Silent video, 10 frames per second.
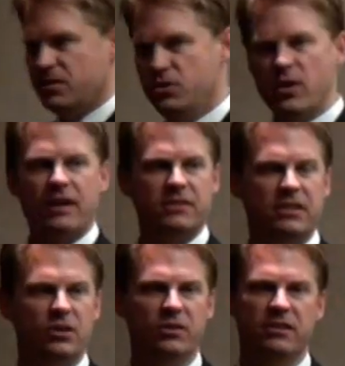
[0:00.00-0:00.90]
you have to
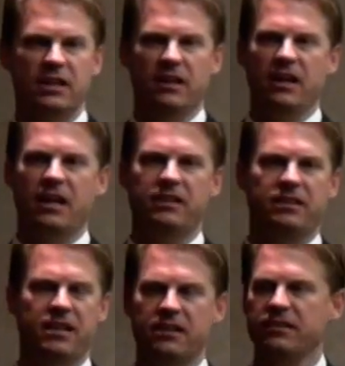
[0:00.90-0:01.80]
deal with it. And
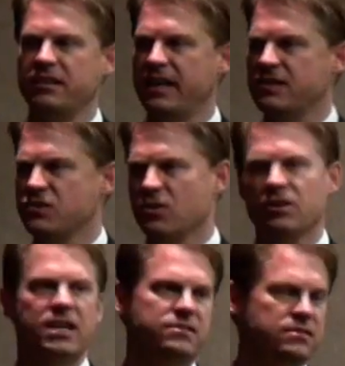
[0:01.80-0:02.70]
at the end of the day, it's your
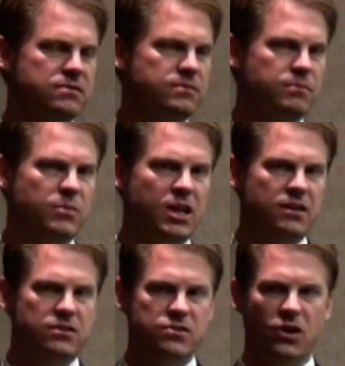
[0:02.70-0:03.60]
license.
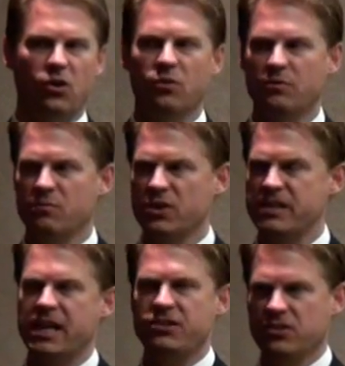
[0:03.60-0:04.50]
So
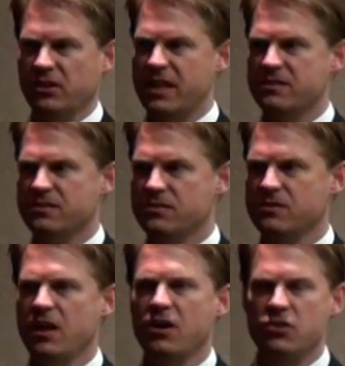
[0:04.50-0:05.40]
protect your license.
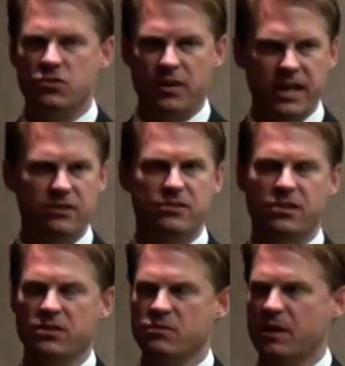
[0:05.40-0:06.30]
Train your
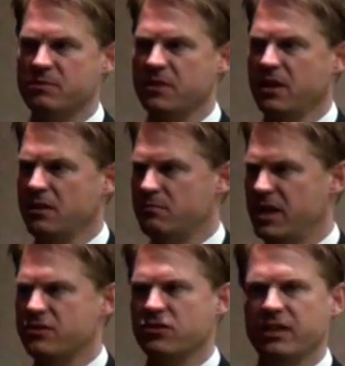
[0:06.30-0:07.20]
sales reps.
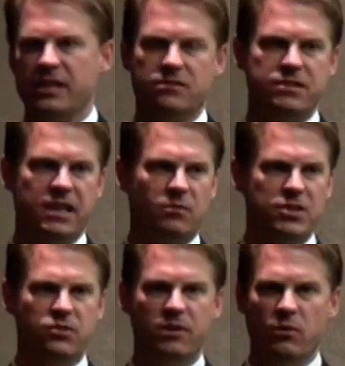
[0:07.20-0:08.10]
Make sure they understand
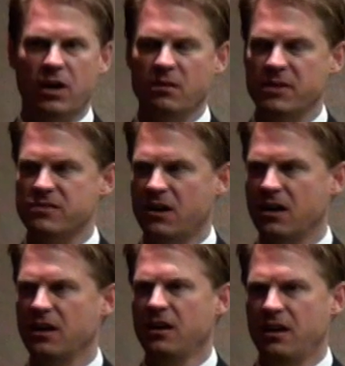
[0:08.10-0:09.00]
what your requirements
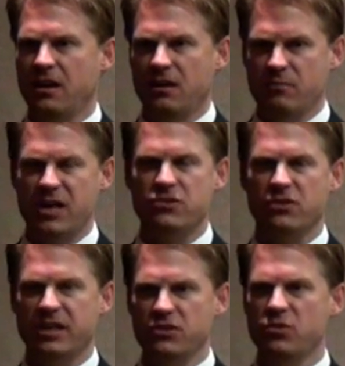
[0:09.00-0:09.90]
are. Make
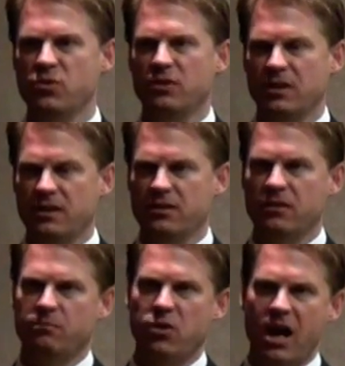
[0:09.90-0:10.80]
sure that you
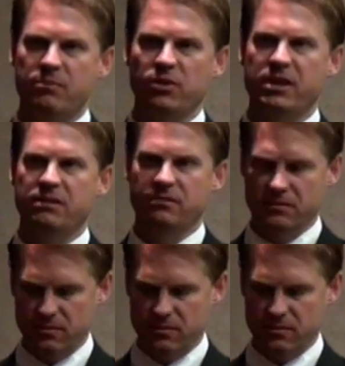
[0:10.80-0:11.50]
properly